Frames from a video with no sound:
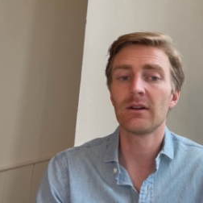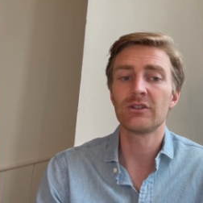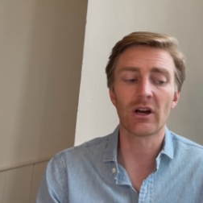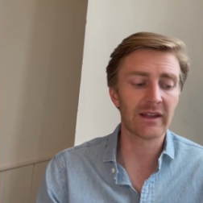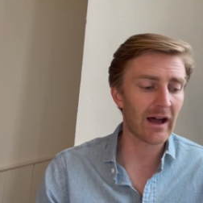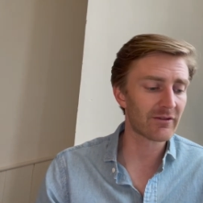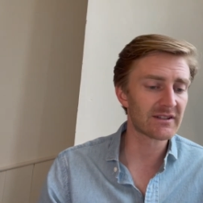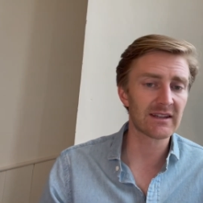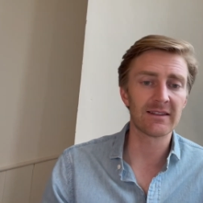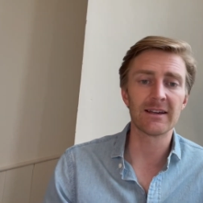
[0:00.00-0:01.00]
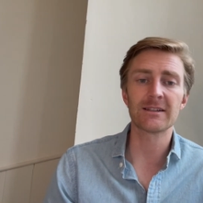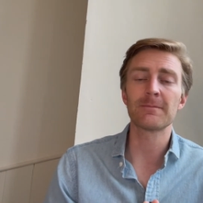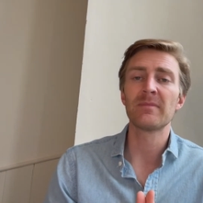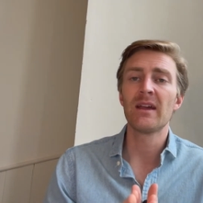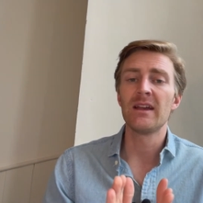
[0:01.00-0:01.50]
John Calvin said this.
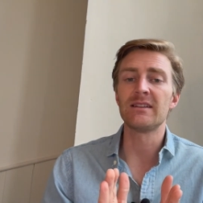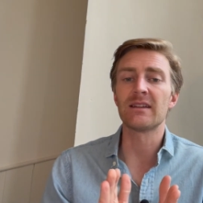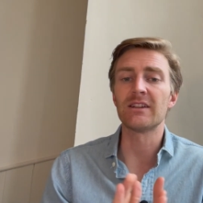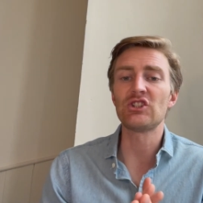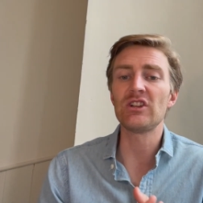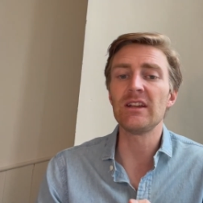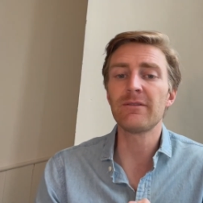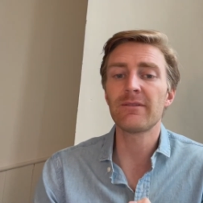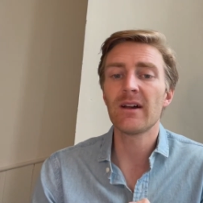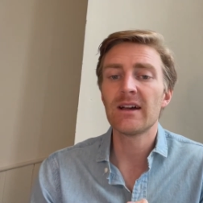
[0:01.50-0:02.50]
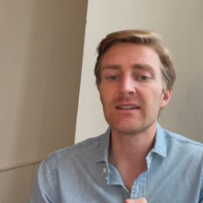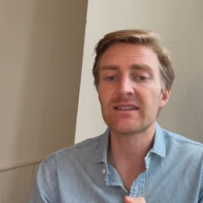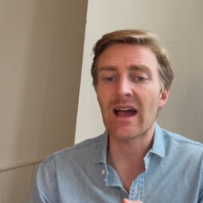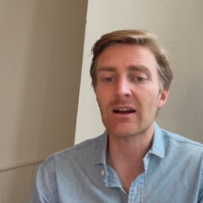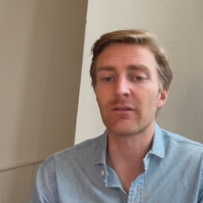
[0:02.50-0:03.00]
He said, The chief
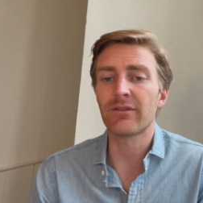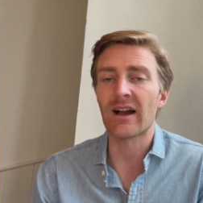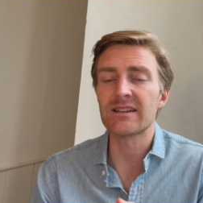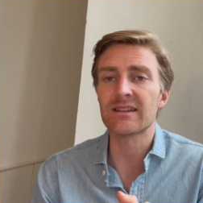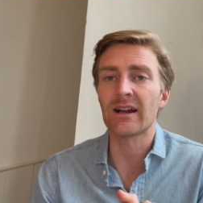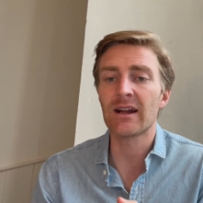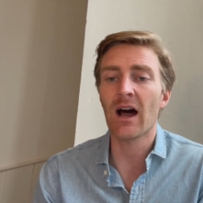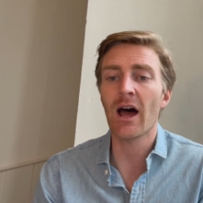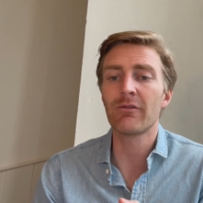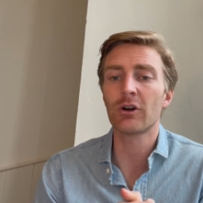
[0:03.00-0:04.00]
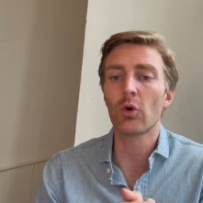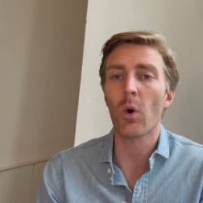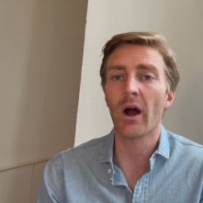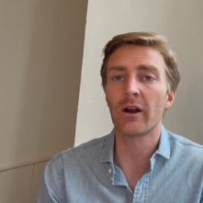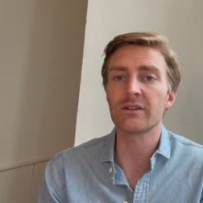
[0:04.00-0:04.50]
sacrifice that God
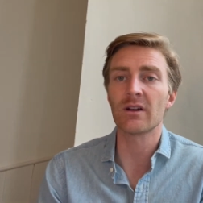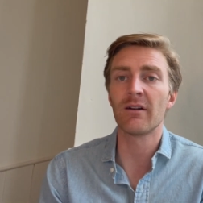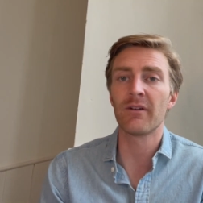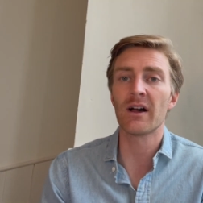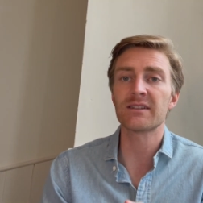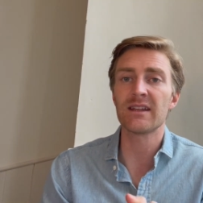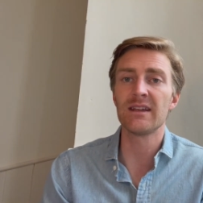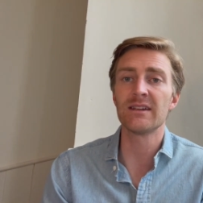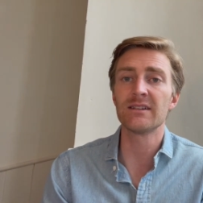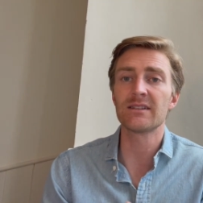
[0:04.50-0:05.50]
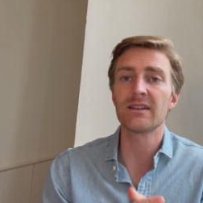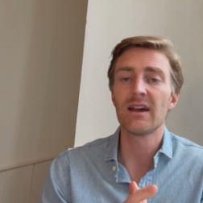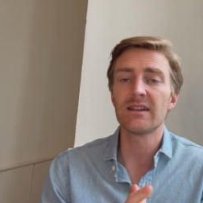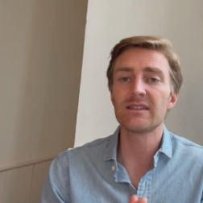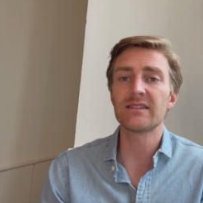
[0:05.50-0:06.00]
requires of us is
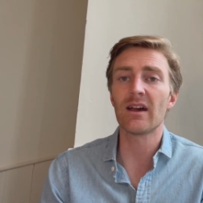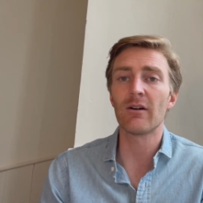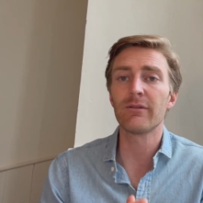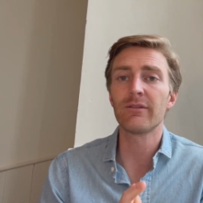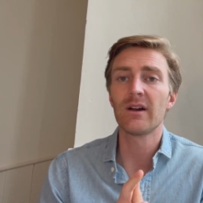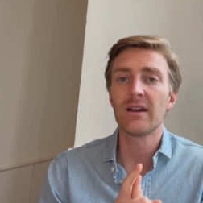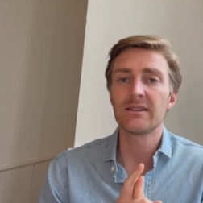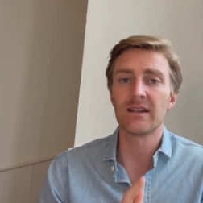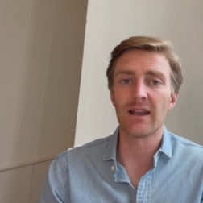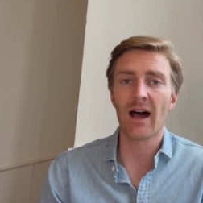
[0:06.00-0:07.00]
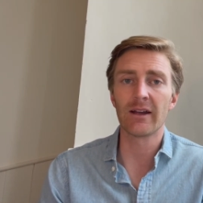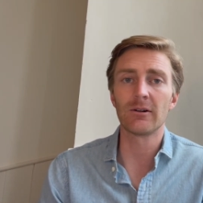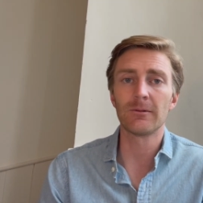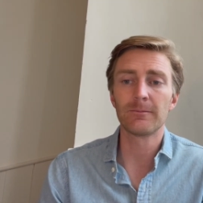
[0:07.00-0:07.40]
self denial.